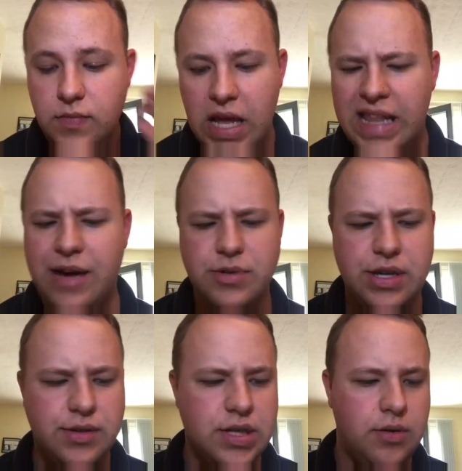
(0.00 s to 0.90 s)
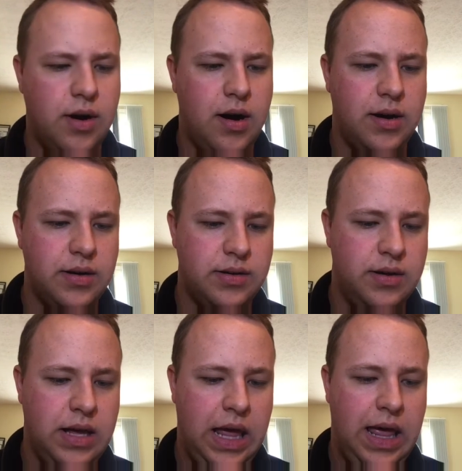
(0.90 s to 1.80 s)
That was also on
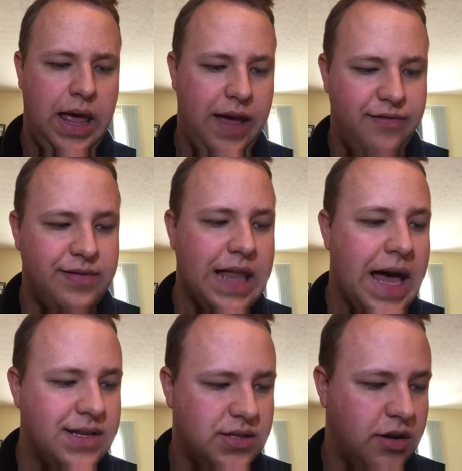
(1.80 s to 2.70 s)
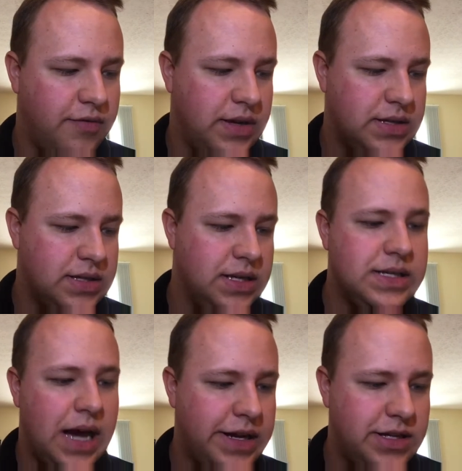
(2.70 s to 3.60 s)
a flat surface
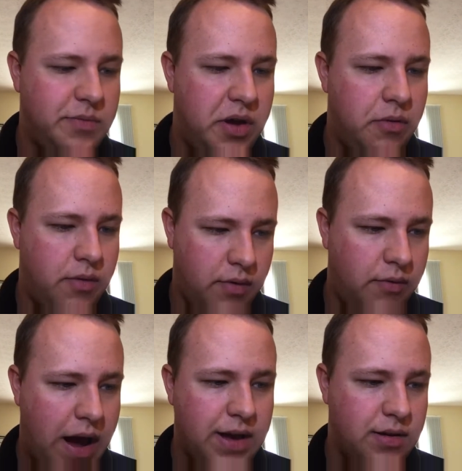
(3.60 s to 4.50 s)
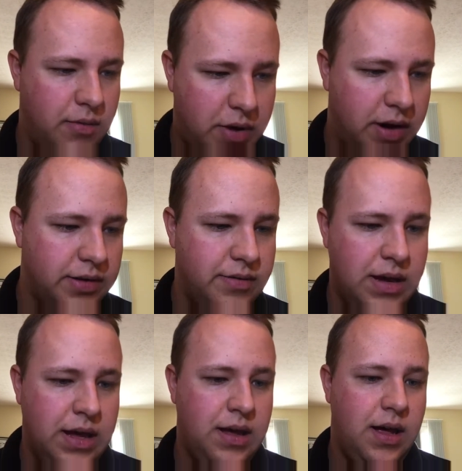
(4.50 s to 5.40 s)
designed to be ran upon,
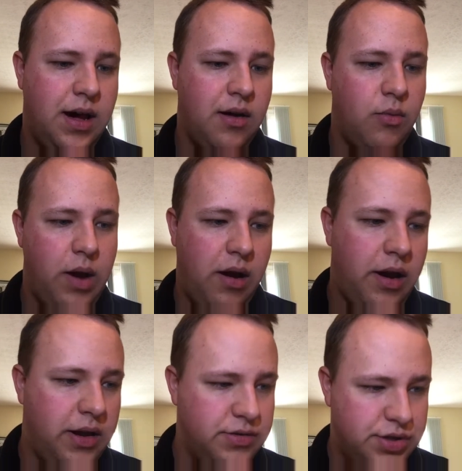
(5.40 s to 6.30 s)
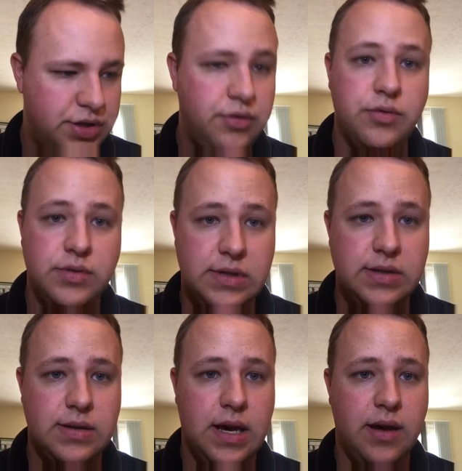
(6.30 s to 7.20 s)
wearing shoes
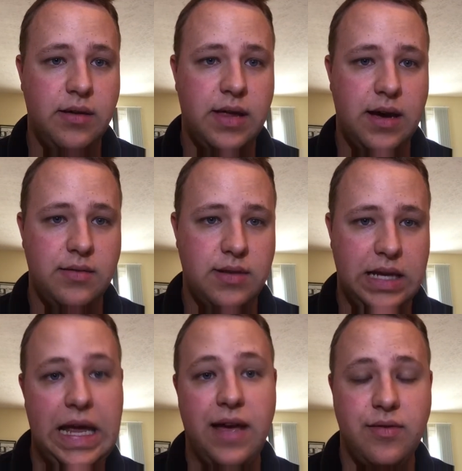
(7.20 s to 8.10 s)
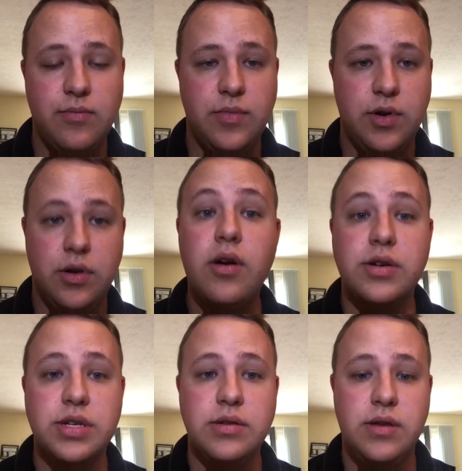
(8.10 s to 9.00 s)
that gave him good
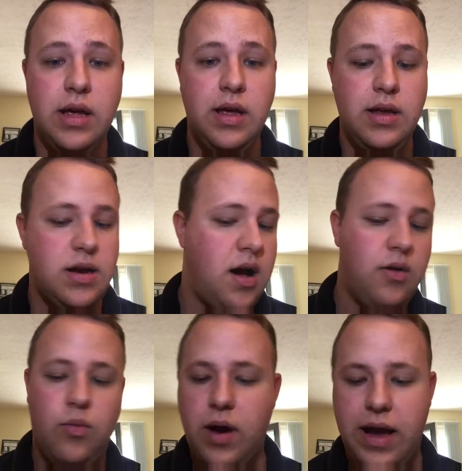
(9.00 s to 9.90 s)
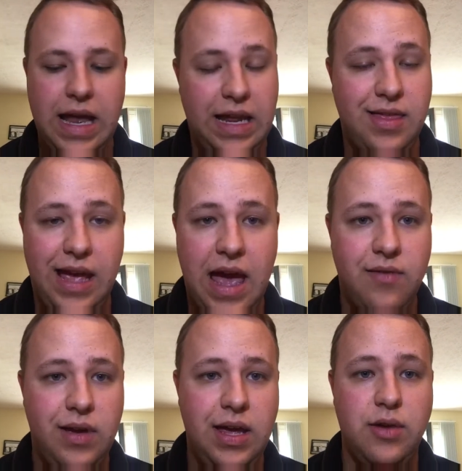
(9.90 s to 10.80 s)
cushion, not wearing anything heavy.